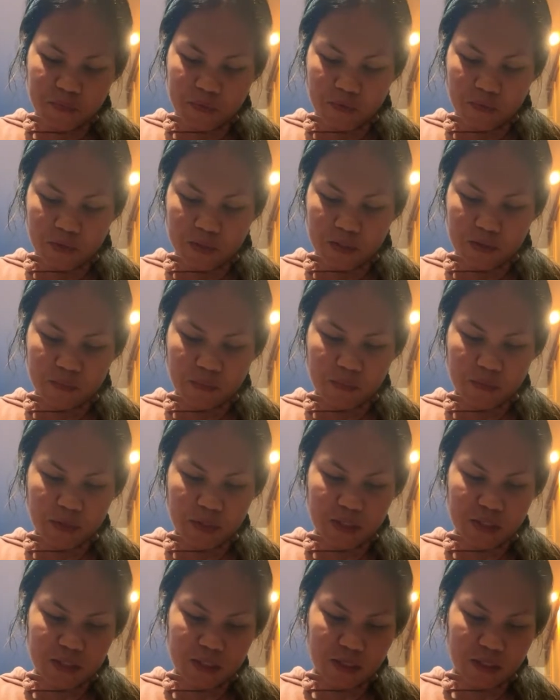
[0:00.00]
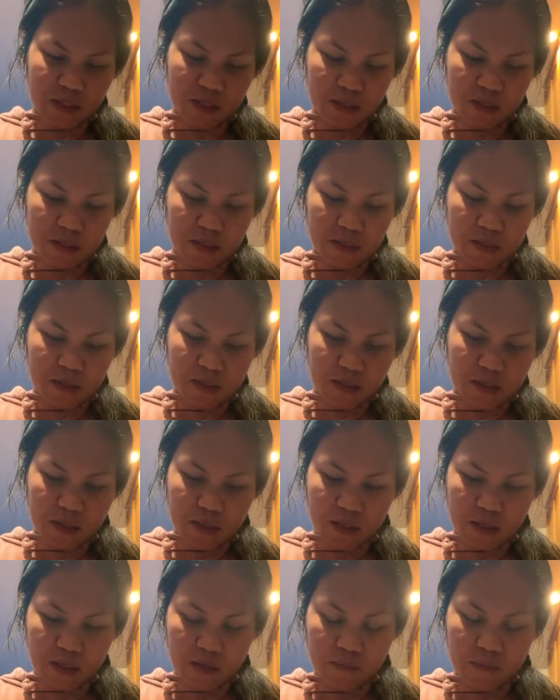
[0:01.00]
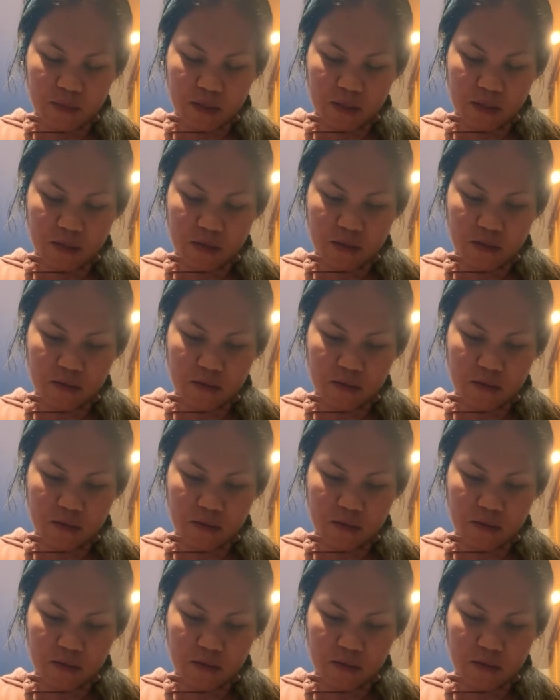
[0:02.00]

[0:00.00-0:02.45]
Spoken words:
was freezing. I kept like